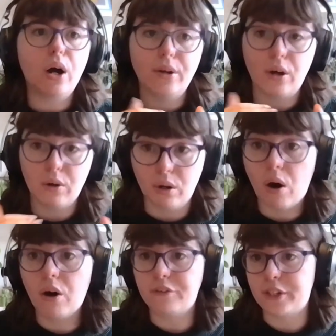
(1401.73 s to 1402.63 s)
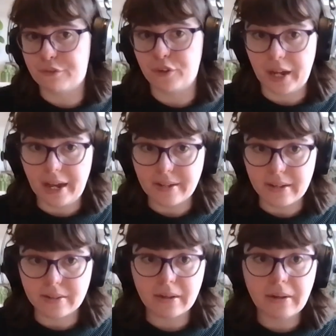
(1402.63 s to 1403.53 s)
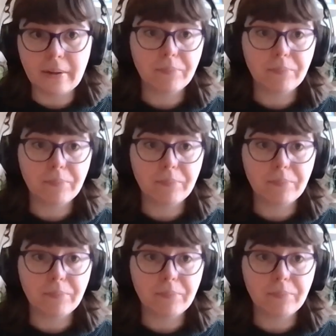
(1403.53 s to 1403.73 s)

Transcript: in a lot of different cases.